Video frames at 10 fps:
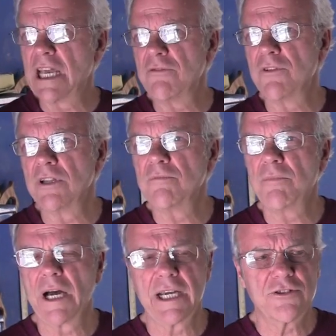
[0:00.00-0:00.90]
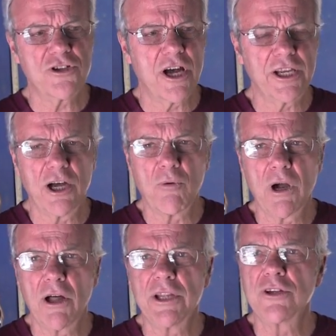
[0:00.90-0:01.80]
Kenvin by John
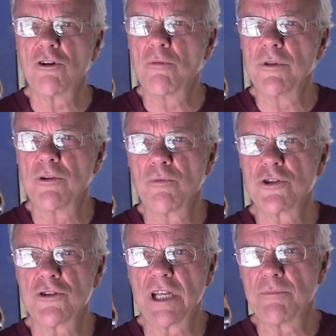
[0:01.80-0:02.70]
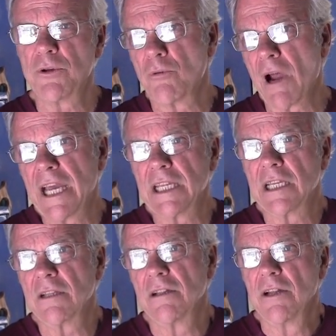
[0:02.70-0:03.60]
Elwell, and he told me that Richard had been
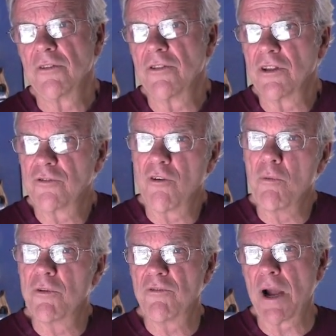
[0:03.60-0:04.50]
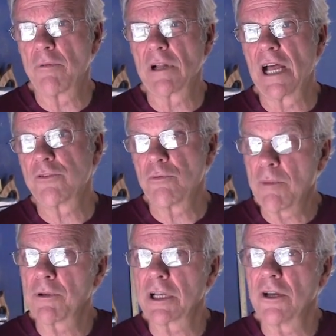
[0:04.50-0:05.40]
writing these foam and fiberglass
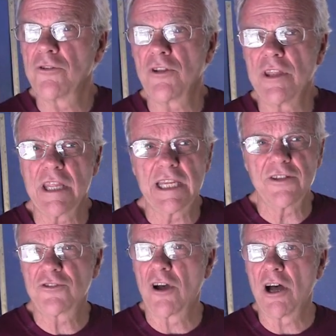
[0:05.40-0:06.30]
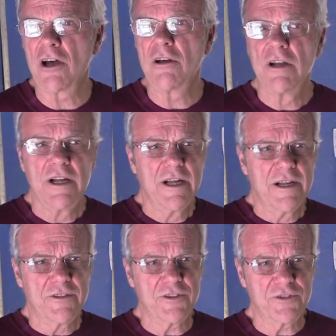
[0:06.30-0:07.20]
replicas and that he saw
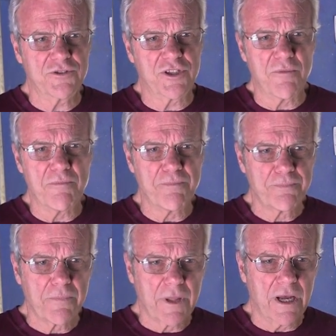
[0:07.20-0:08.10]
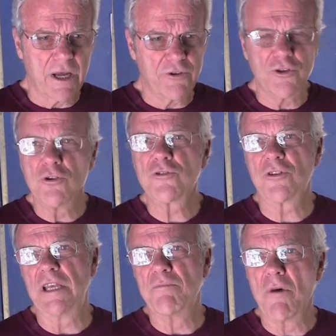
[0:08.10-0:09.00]
some
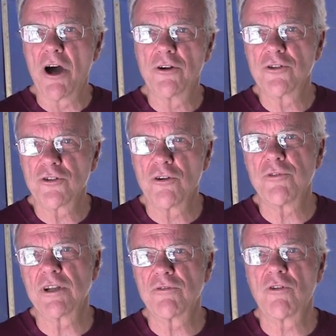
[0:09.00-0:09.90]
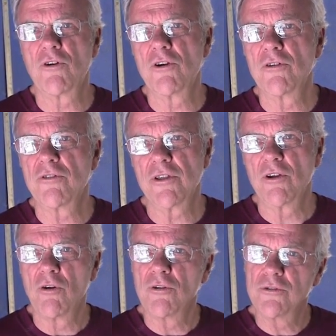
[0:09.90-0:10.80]
use in modern surfing for the
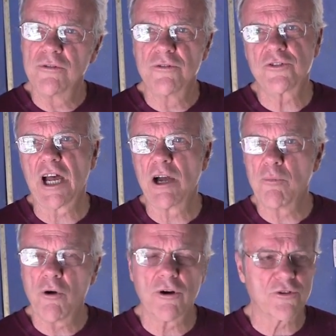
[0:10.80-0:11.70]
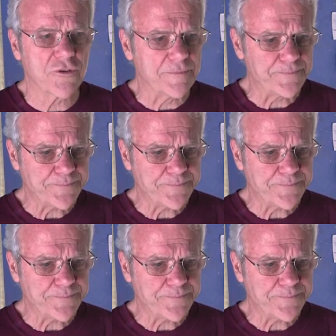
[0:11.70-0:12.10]
old style boards.